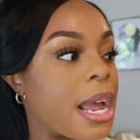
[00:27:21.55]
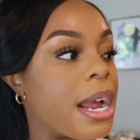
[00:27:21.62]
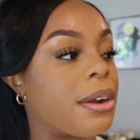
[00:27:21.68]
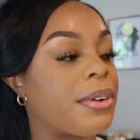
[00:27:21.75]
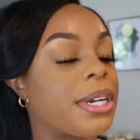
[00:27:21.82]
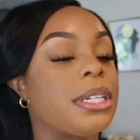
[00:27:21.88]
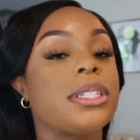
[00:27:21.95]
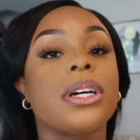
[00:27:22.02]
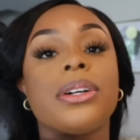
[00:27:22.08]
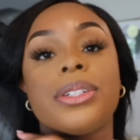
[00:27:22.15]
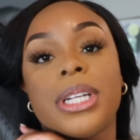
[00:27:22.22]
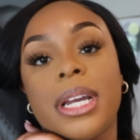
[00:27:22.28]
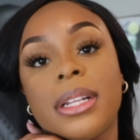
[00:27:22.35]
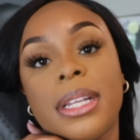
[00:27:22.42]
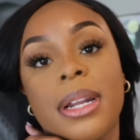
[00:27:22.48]
I already told
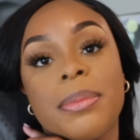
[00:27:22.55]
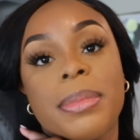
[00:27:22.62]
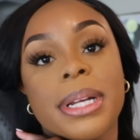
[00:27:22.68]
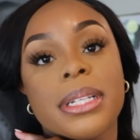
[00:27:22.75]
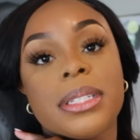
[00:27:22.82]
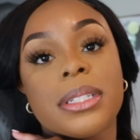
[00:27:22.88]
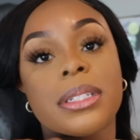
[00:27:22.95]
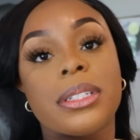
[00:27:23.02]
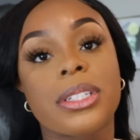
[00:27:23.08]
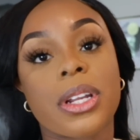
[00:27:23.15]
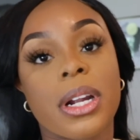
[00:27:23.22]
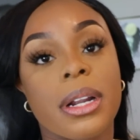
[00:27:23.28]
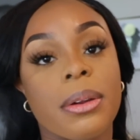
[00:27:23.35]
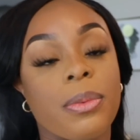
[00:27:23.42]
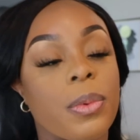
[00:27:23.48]
y'all that I'm about to
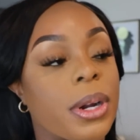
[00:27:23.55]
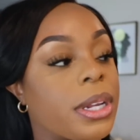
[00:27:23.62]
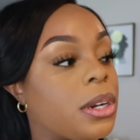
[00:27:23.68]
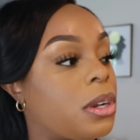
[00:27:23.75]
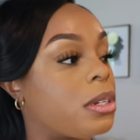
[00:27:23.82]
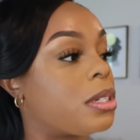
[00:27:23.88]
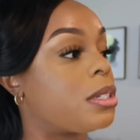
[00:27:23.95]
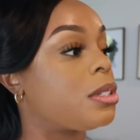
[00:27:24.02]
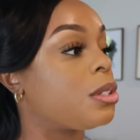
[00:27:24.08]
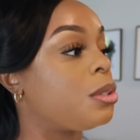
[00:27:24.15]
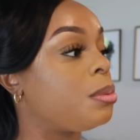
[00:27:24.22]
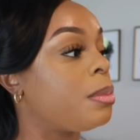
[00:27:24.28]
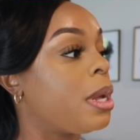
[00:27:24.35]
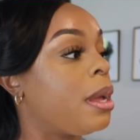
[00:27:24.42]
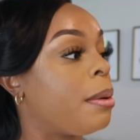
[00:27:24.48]
start working on this
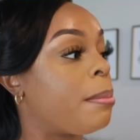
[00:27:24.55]
soup.